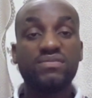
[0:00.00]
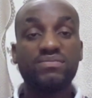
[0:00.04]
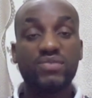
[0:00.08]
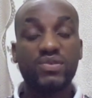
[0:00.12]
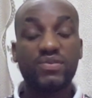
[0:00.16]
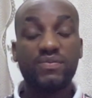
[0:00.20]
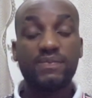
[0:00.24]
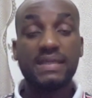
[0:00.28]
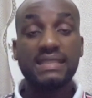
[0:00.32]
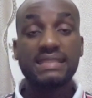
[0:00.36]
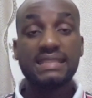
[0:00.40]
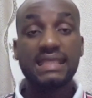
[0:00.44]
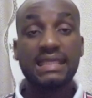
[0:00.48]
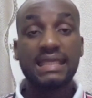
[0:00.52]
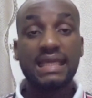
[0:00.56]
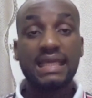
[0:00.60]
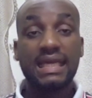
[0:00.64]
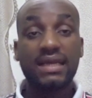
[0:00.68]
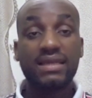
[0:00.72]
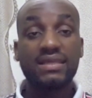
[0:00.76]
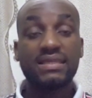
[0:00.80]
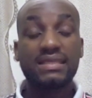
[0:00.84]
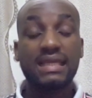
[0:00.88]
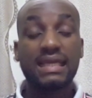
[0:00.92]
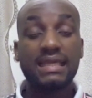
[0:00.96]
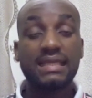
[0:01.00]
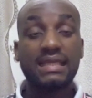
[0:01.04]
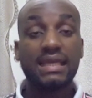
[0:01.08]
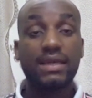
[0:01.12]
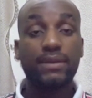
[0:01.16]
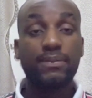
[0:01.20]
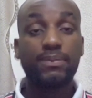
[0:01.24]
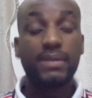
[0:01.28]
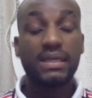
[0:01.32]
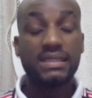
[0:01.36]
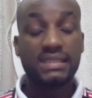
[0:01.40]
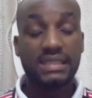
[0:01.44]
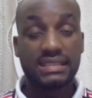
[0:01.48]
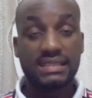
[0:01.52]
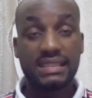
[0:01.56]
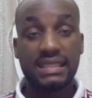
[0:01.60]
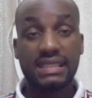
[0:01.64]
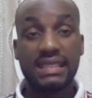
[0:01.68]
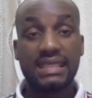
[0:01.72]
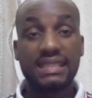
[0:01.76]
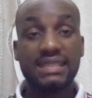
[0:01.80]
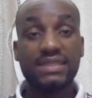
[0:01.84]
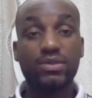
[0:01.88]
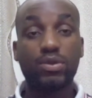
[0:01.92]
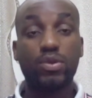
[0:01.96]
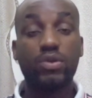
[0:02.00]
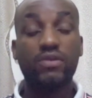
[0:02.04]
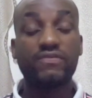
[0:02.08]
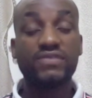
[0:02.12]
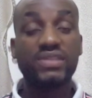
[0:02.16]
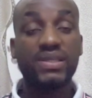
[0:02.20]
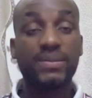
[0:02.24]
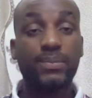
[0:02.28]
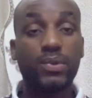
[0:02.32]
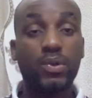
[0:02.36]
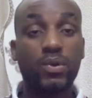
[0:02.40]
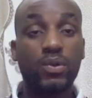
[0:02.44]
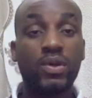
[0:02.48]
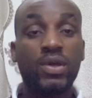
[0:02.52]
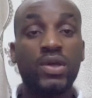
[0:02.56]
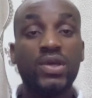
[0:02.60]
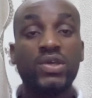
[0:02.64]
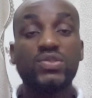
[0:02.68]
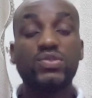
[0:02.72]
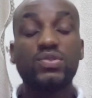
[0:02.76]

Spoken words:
movement and how he can help Manchester United off the ball.